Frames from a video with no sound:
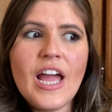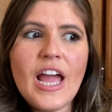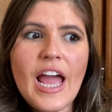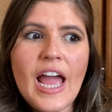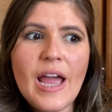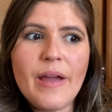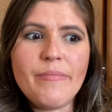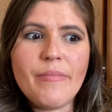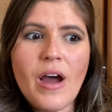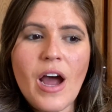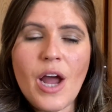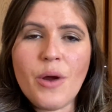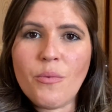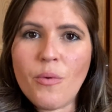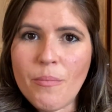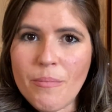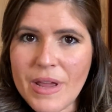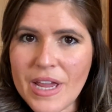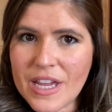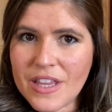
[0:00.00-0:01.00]
um, I will
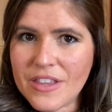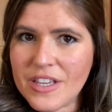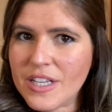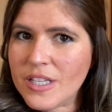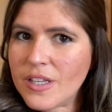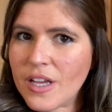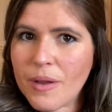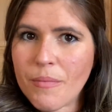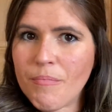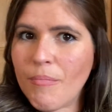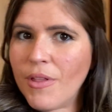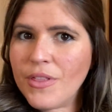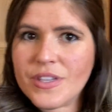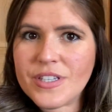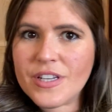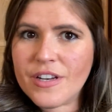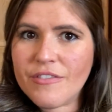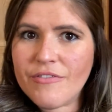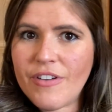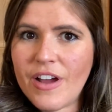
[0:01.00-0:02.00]
make these like months
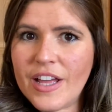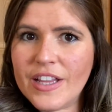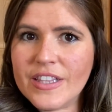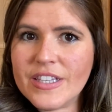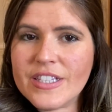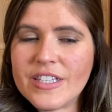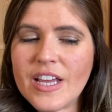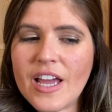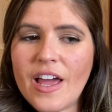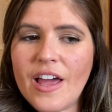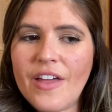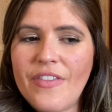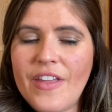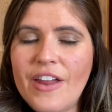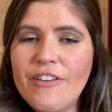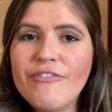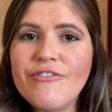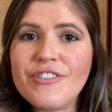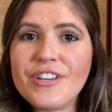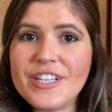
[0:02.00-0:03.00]
in advance and
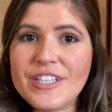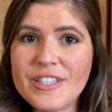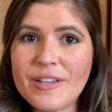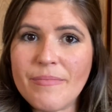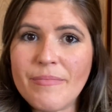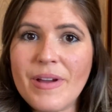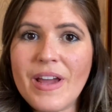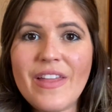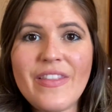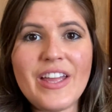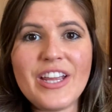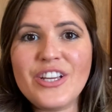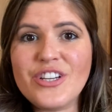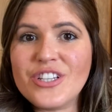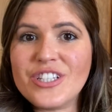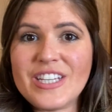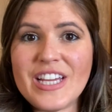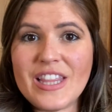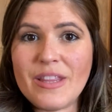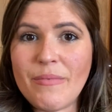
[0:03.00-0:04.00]
then freeze them. And then you
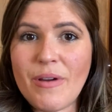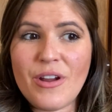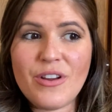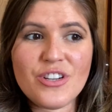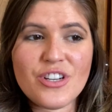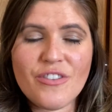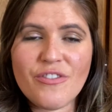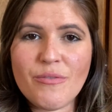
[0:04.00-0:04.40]
just take them out shove